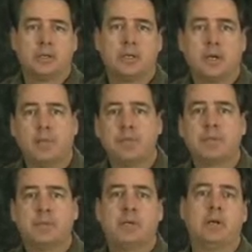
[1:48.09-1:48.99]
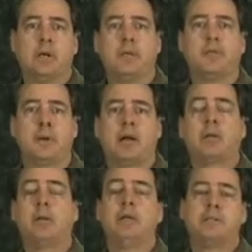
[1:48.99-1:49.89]
It covers the period of about
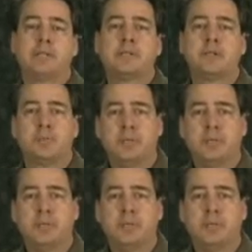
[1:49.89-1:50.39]
600